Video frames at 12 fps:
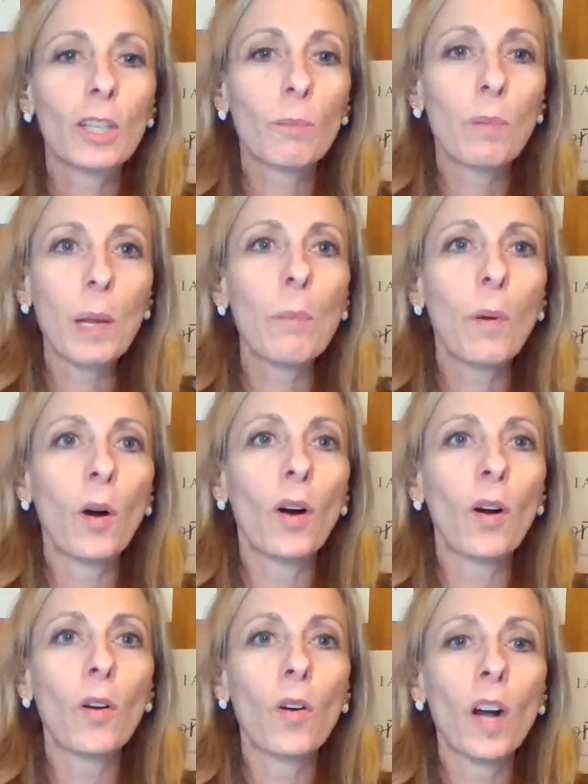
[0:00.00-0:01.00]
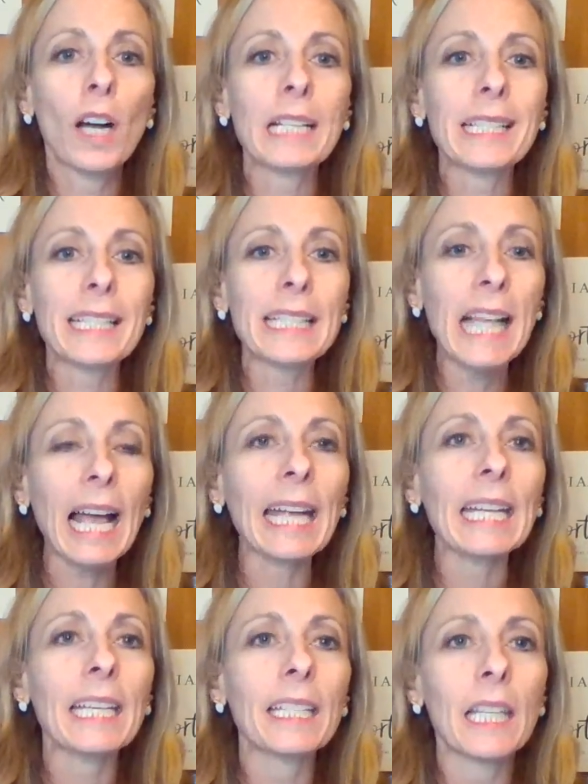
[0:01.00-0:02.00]
people who are
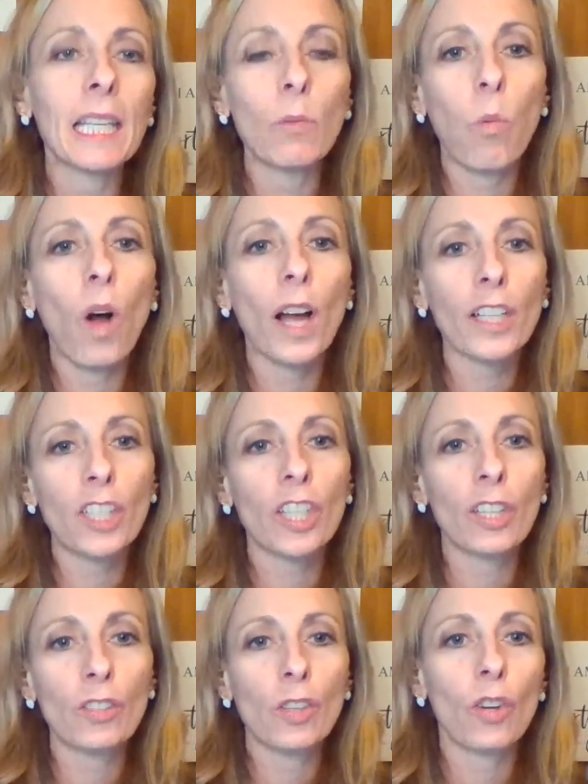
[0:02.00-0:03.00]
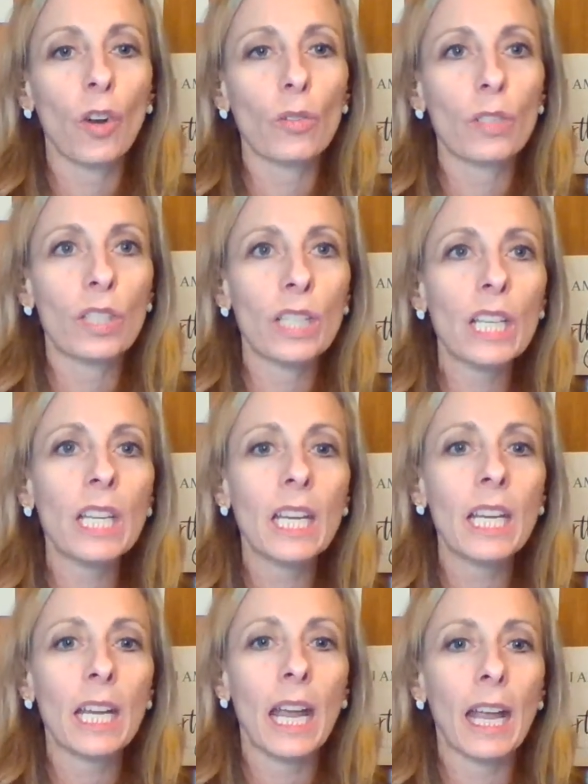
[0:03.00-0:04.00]
excitedly wanting to go
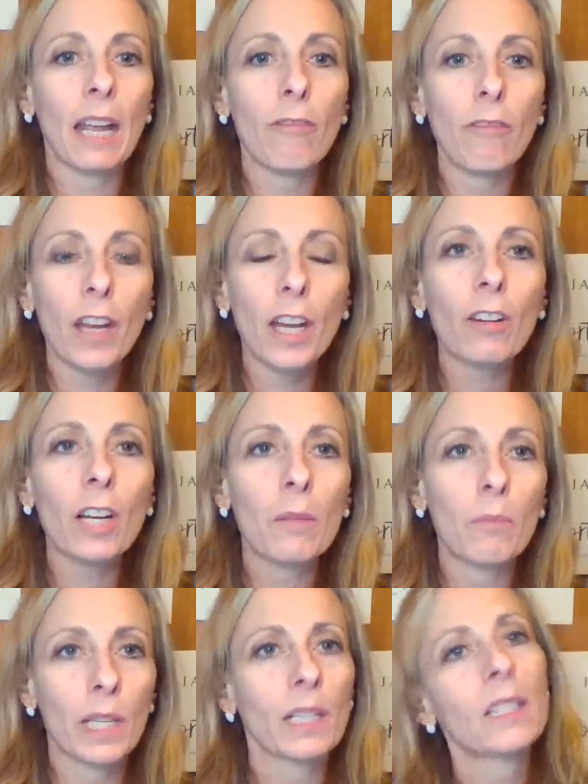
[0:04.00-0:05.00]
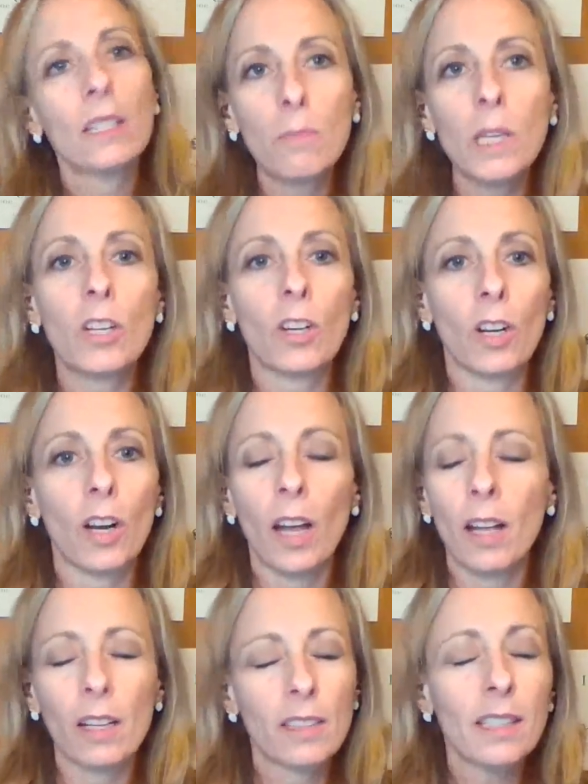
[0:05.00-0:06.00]
see a very big speaker
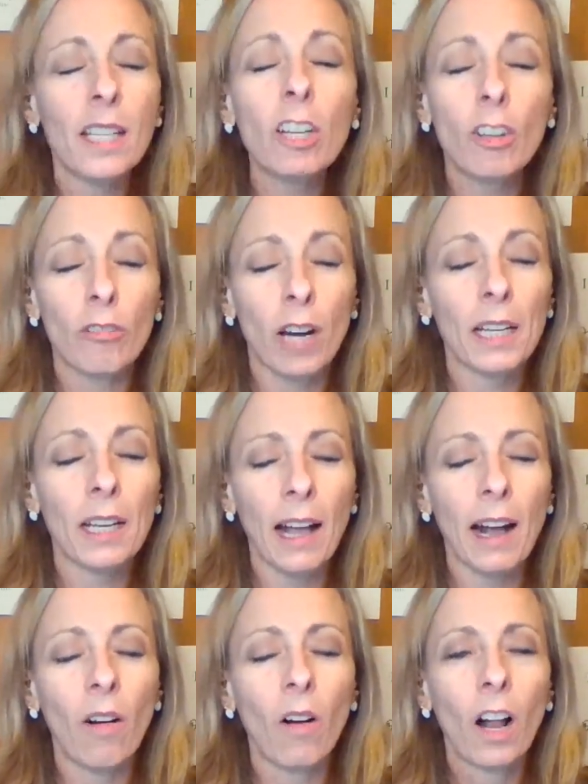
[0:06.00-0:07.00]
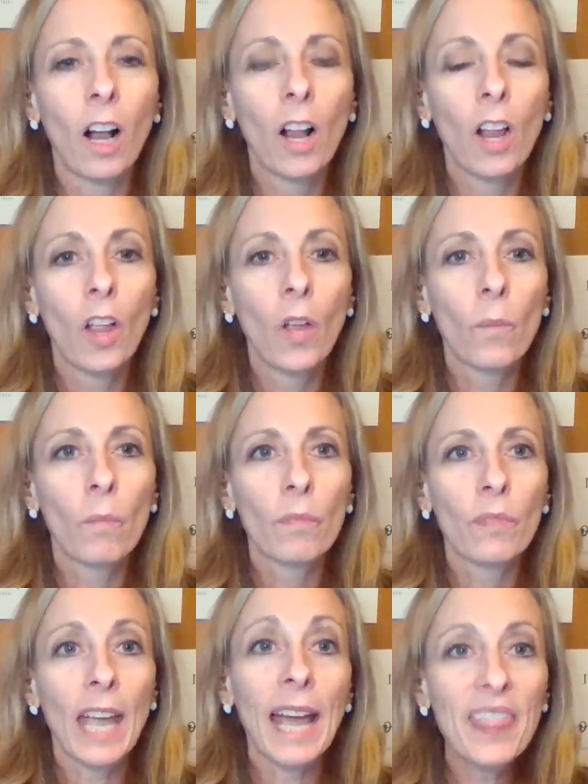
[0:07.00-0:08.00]
uh, singer right now
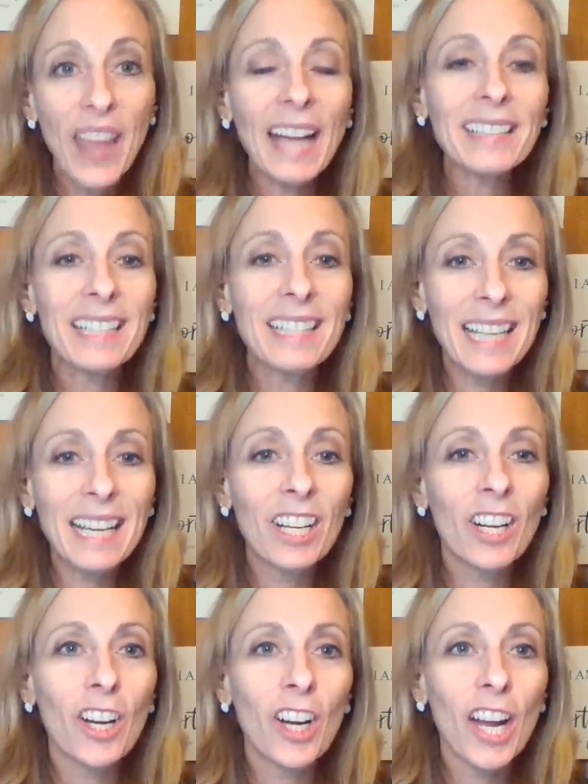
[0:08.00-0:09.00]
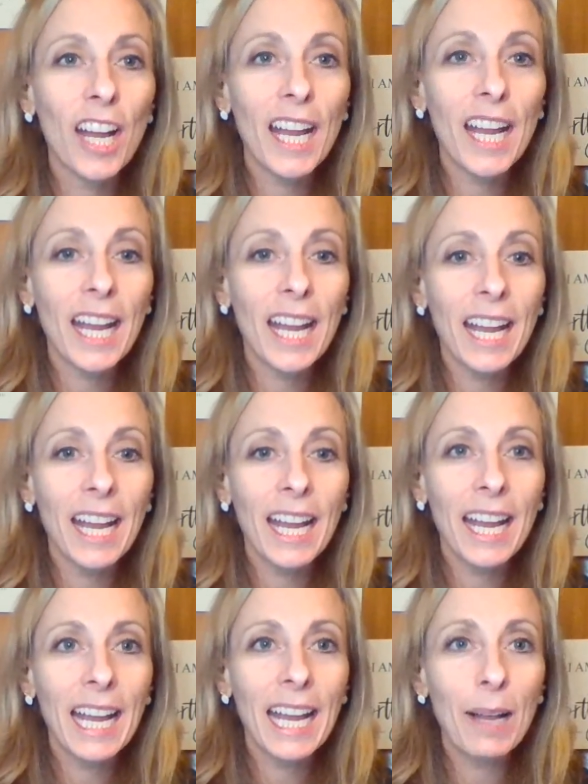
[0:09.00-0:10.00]
and that singer
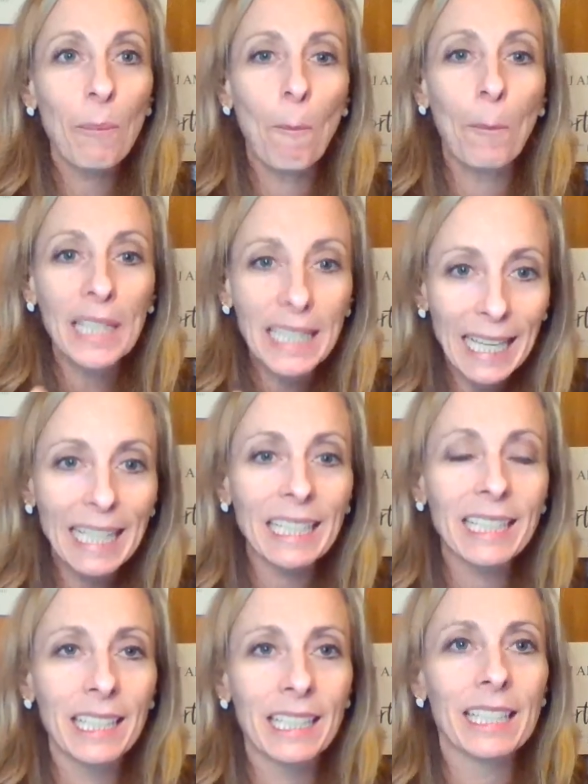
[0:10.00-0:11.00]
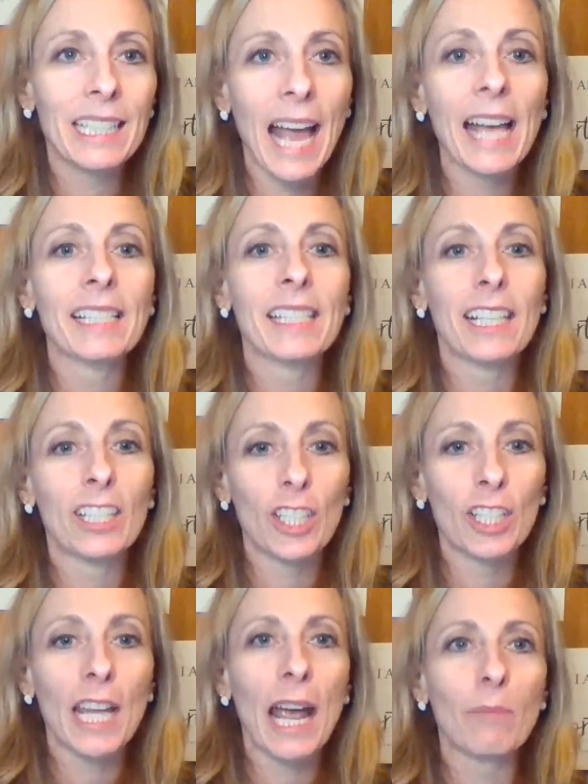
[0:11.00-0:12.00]
blatantly says that
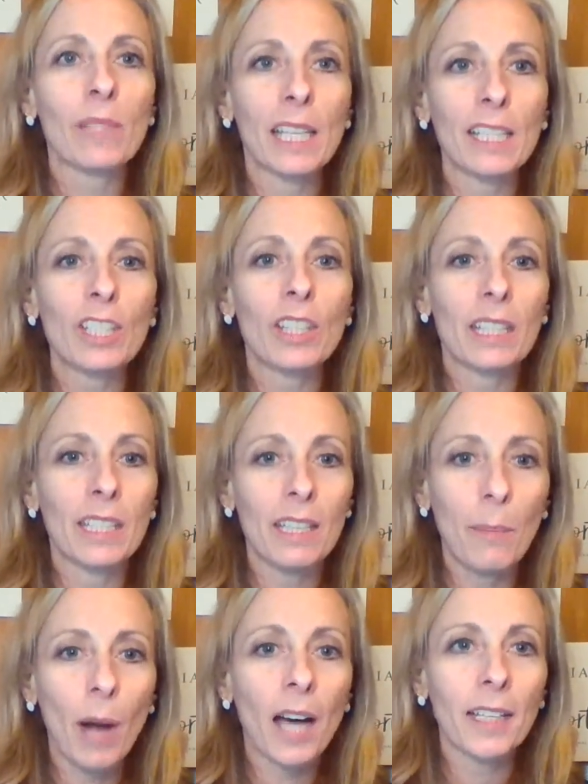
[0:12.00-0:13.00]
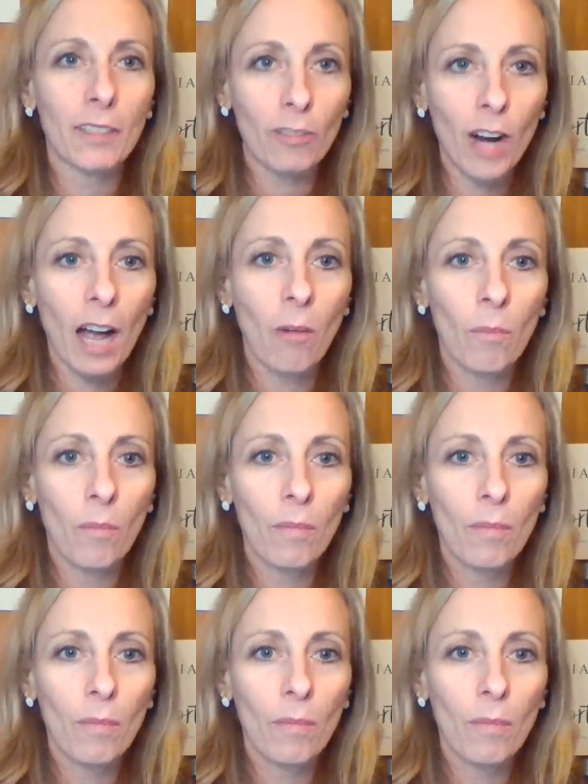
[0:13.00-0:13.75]
she taps into the demonic realm